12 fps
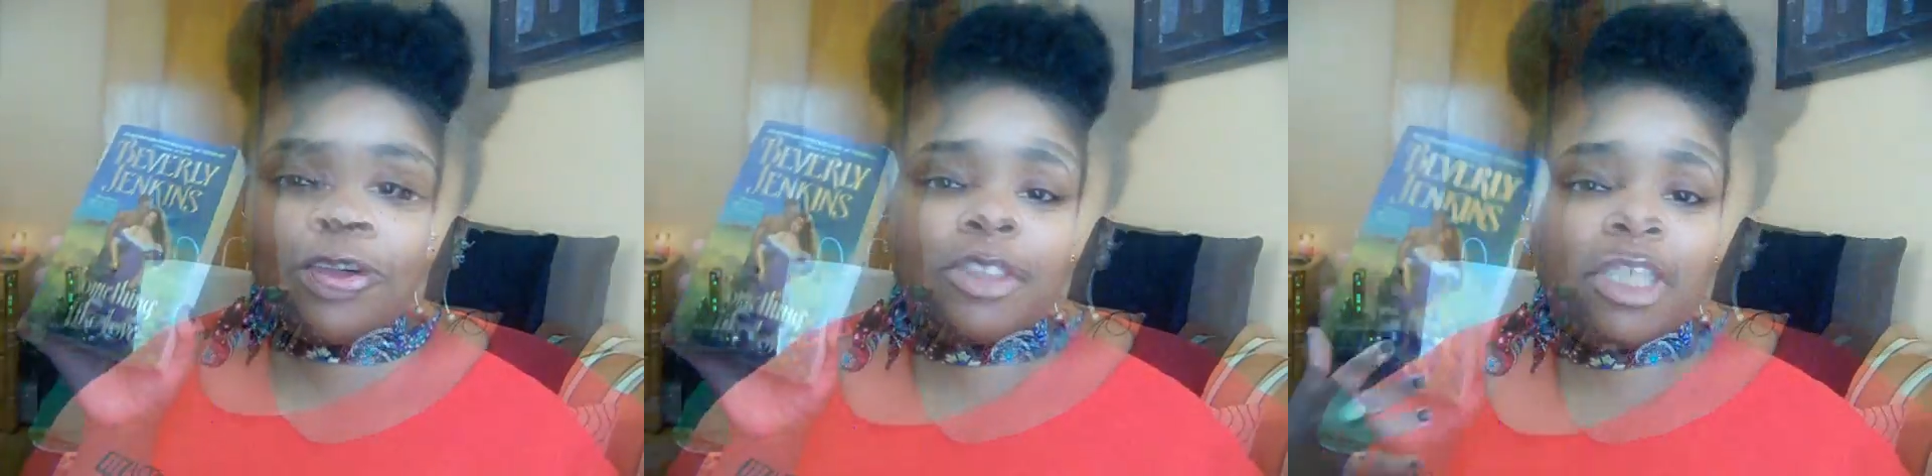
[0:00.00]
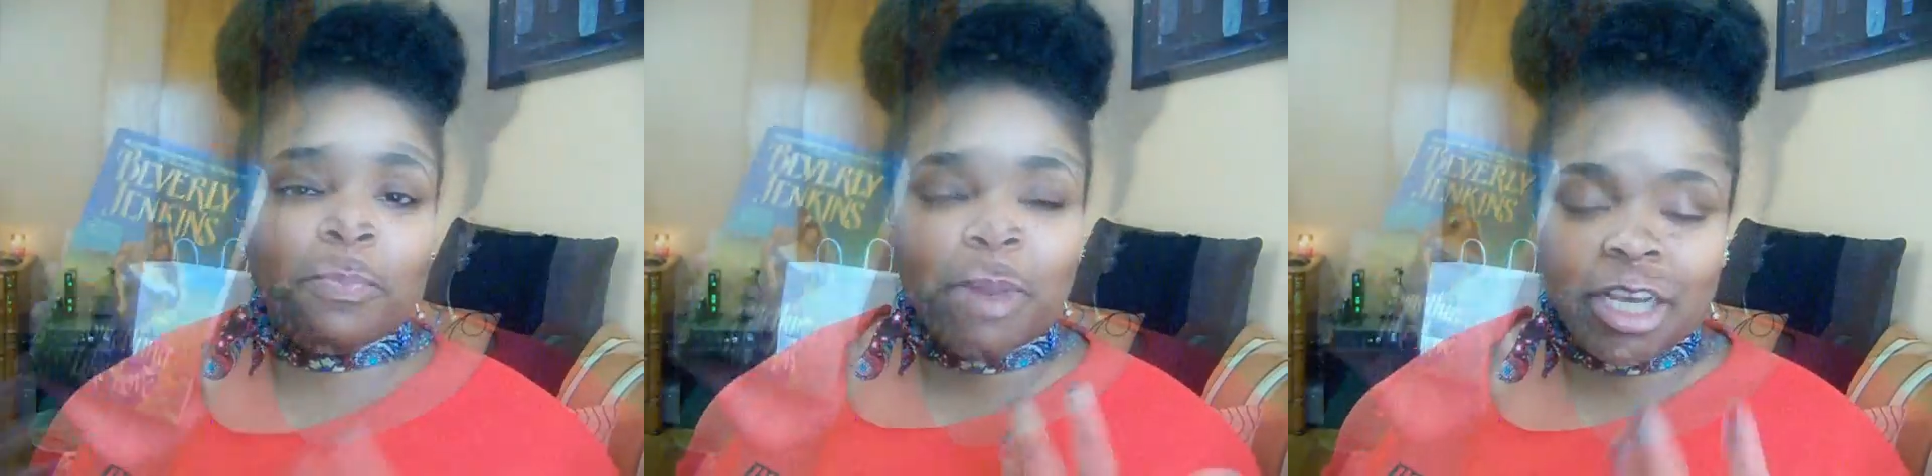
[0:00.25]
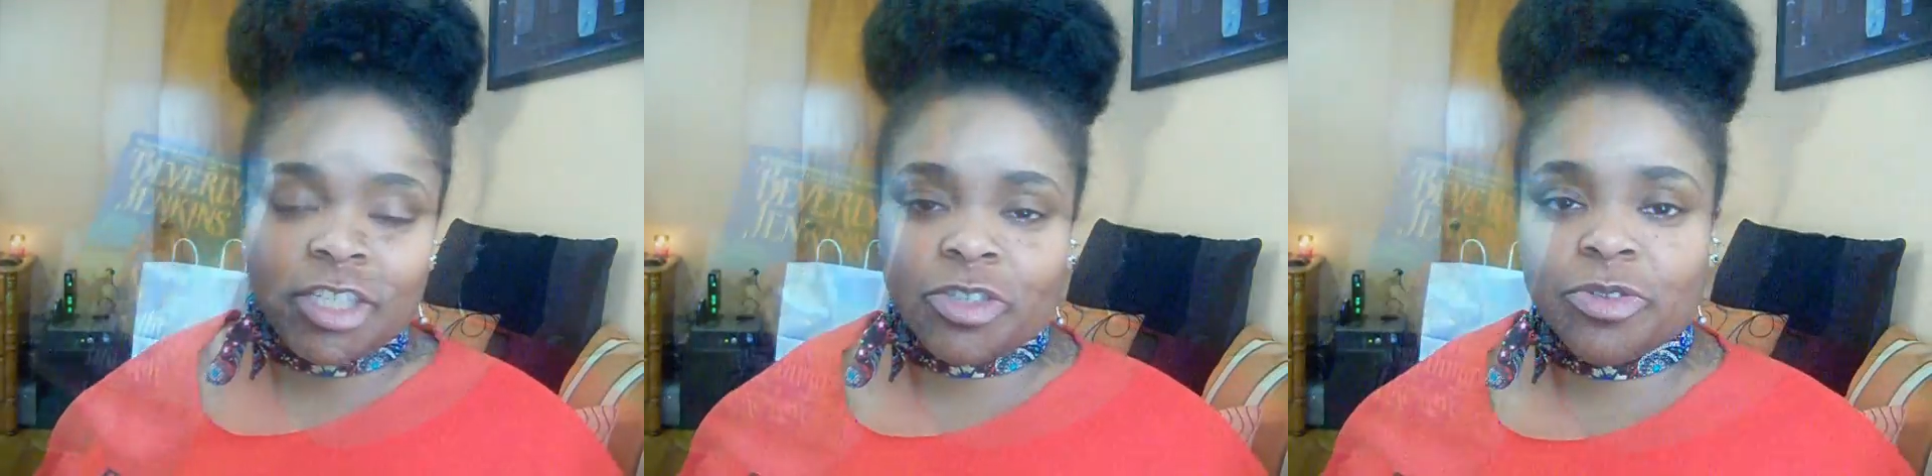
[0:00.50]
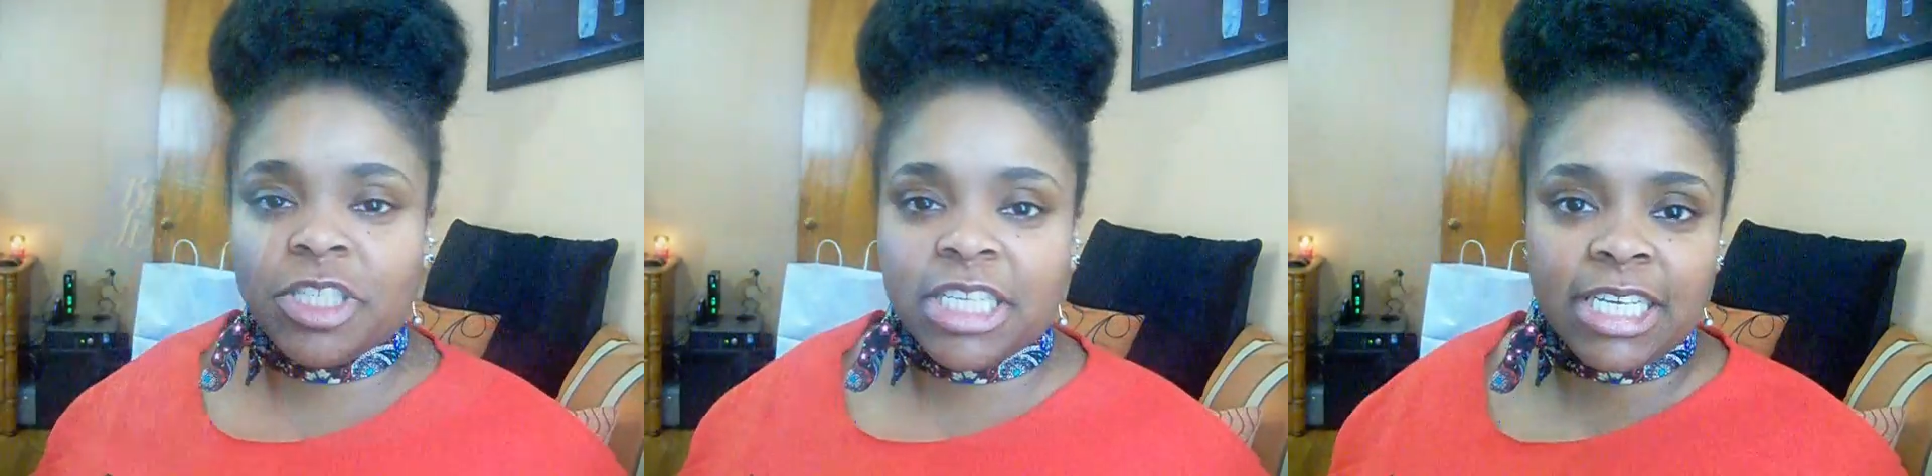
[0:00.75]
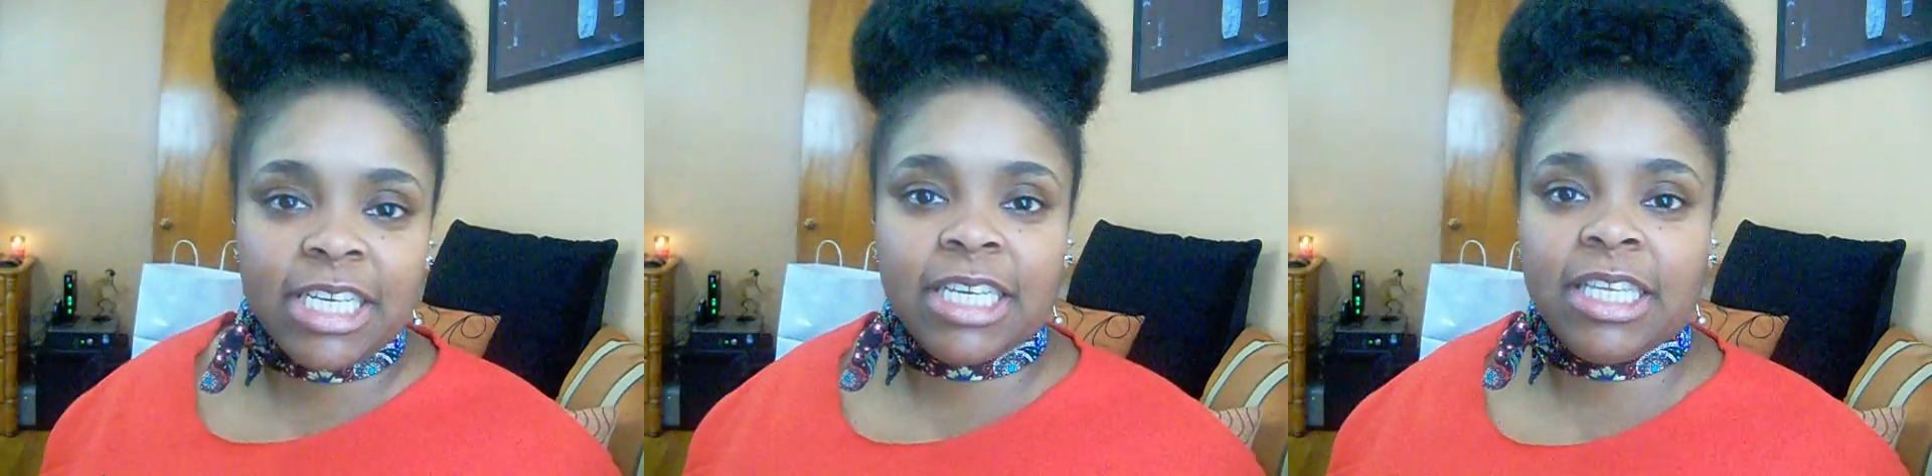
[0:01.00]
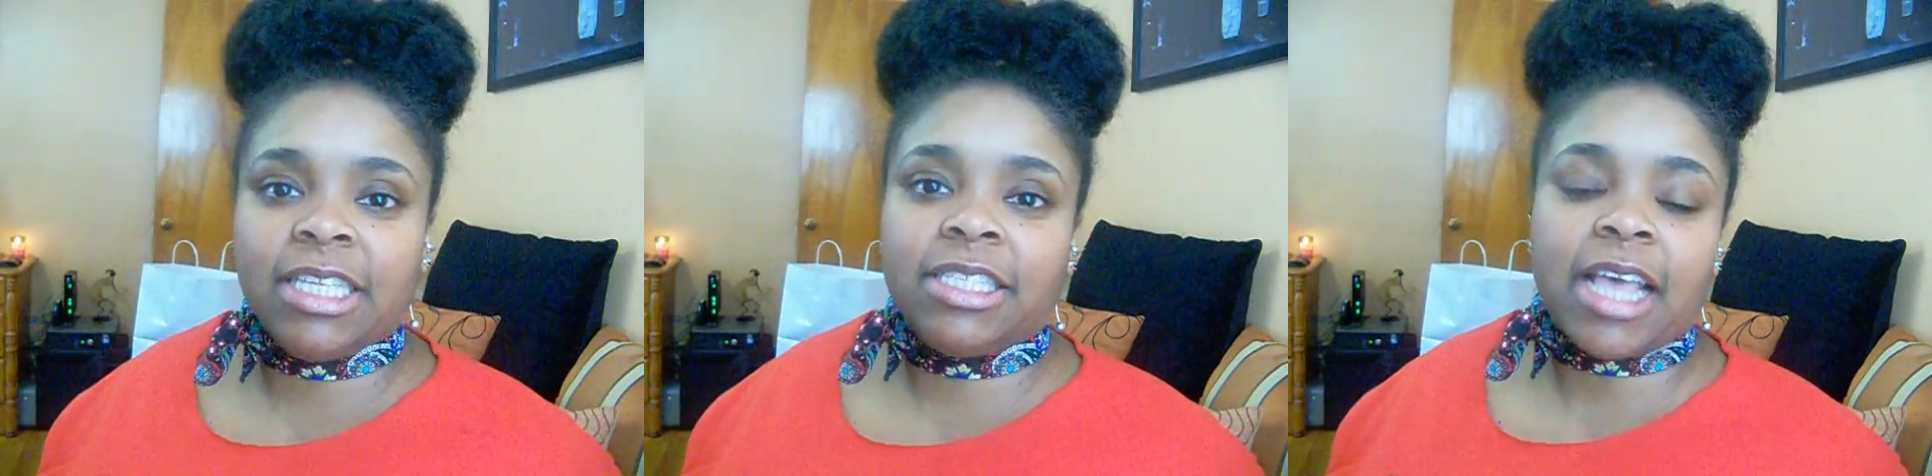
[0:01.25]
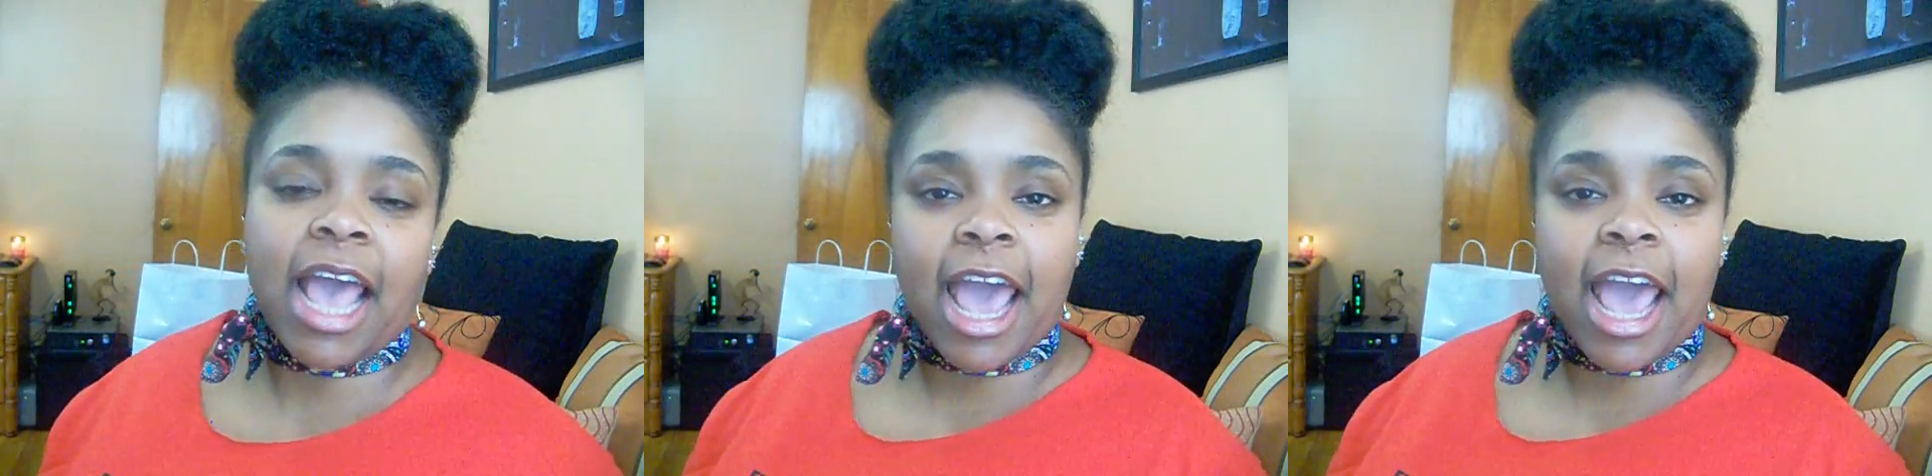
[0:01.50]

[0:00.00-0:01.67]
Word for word: Her specialty is